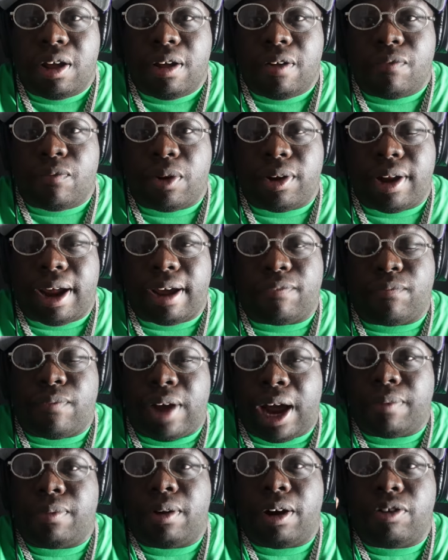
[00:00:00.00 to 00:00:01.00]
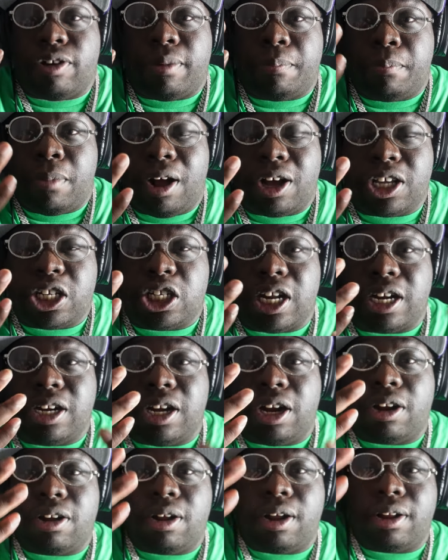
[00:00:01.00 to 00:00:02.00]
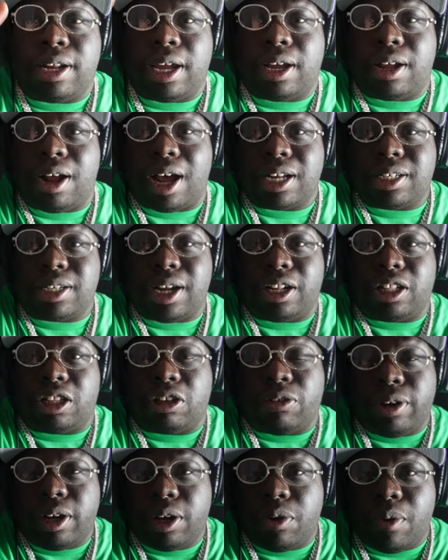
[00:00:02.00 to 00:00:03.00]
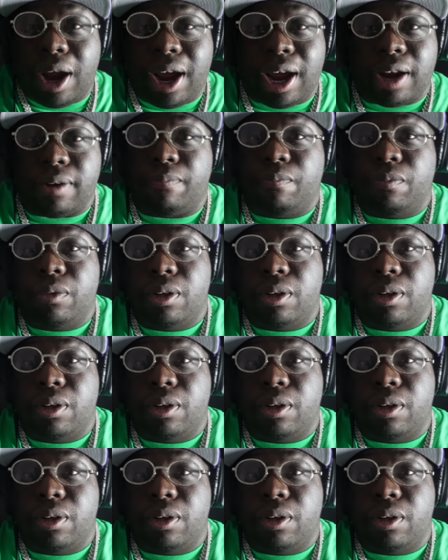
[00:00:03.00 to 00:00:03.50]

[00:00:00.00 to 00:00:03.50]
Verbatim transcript: for like 500 bucks and they're they cost like 3 grand.